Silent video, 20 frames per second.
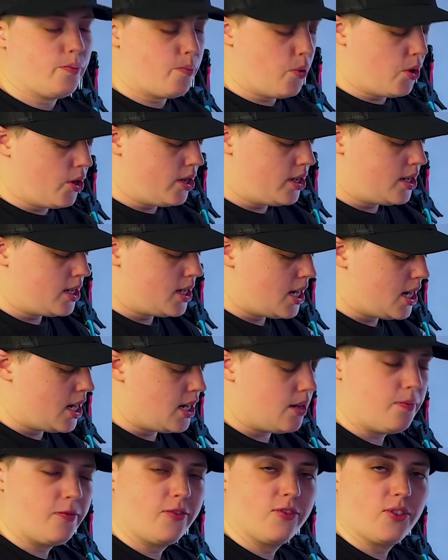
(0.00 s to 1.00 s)
put
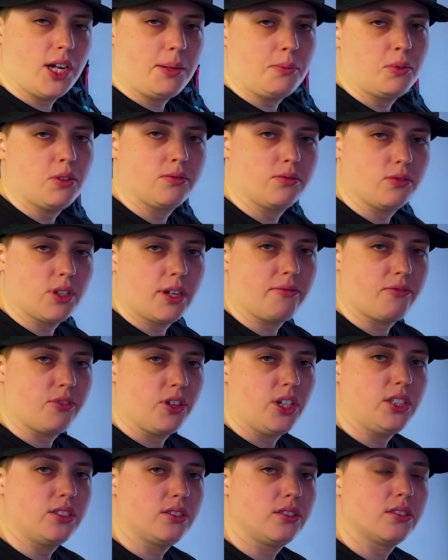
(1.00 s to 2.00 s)
a frame of
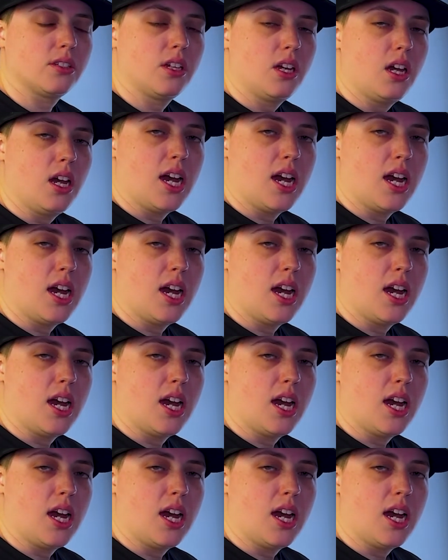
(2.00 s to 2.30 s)
reference